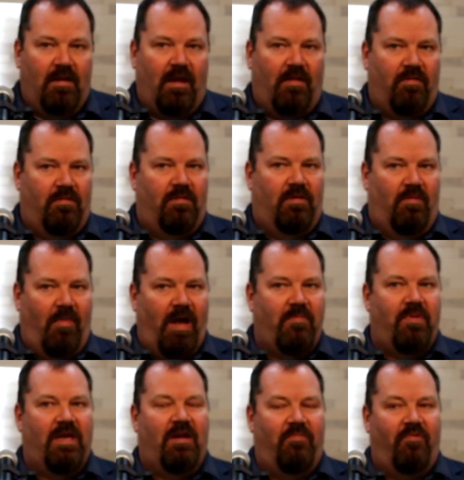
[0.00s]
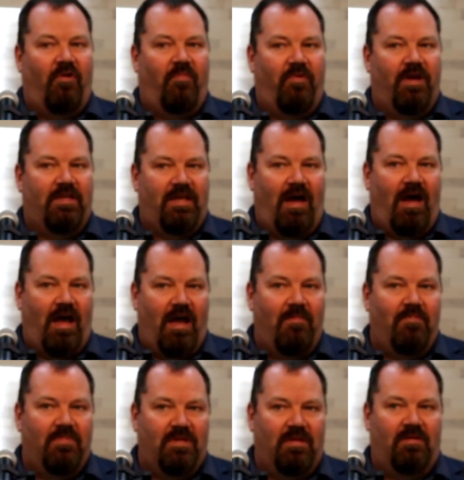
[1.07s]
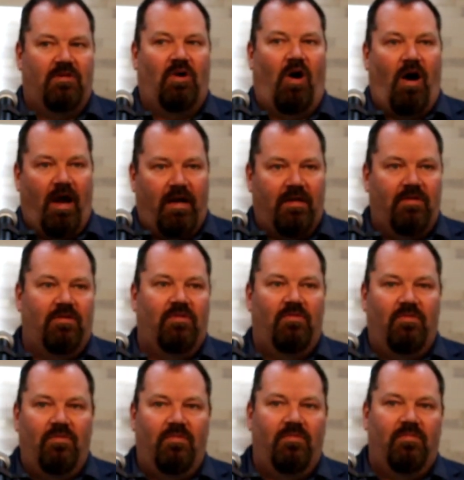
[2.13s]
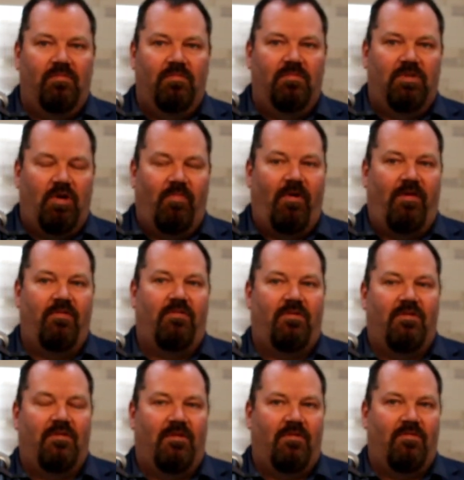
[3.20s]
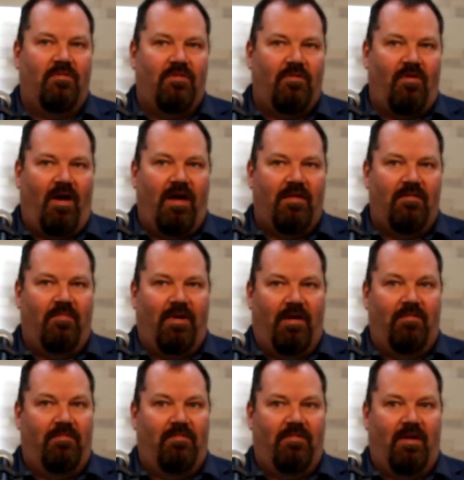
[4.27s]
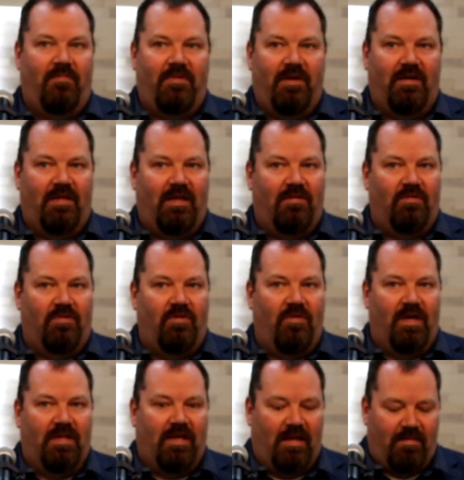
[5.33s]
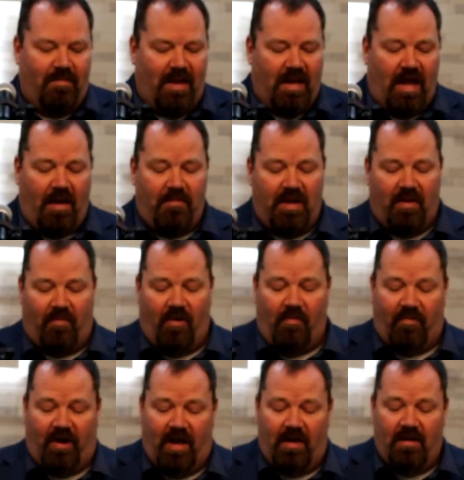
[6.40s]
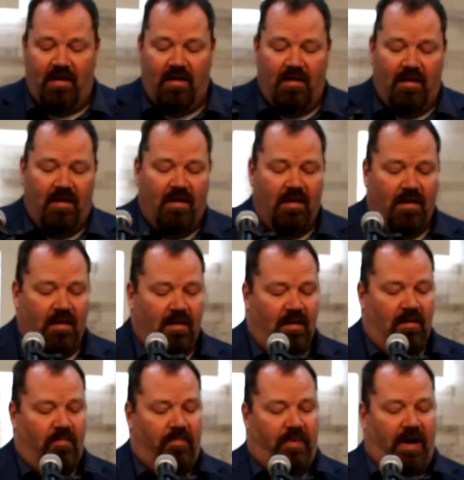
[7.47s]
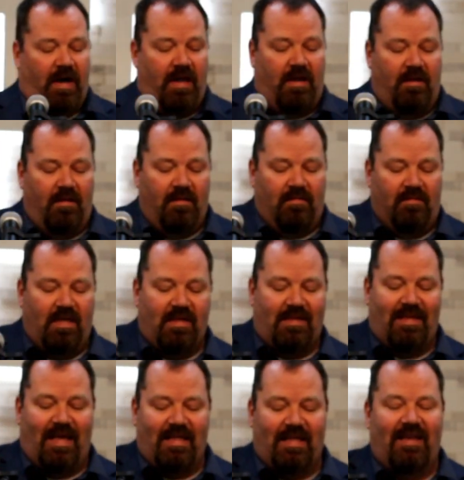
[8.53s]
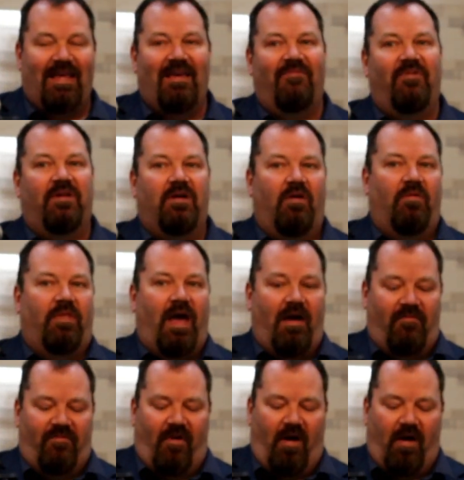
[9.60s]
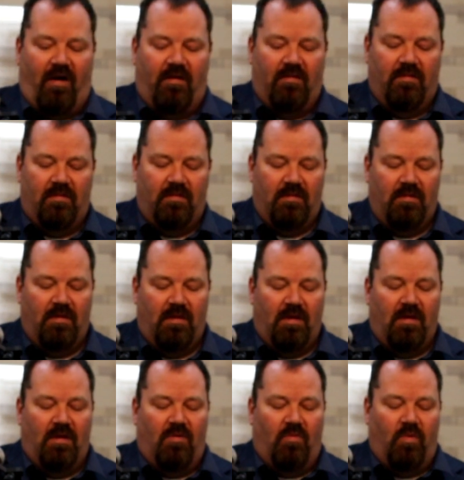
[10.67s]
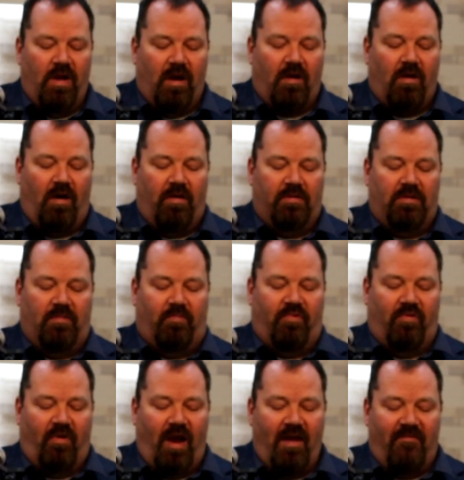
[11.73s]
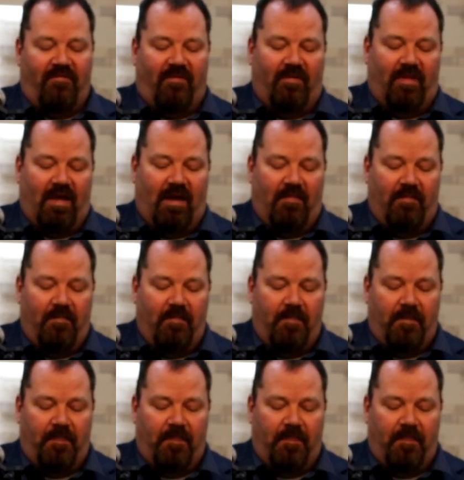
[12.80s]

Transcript: Now, there, there might be an appropriate time to talk to your brothers and sisters in Christ about something that they're doing that may not be appropriate, but this doesn't even go that far we are called to pray for them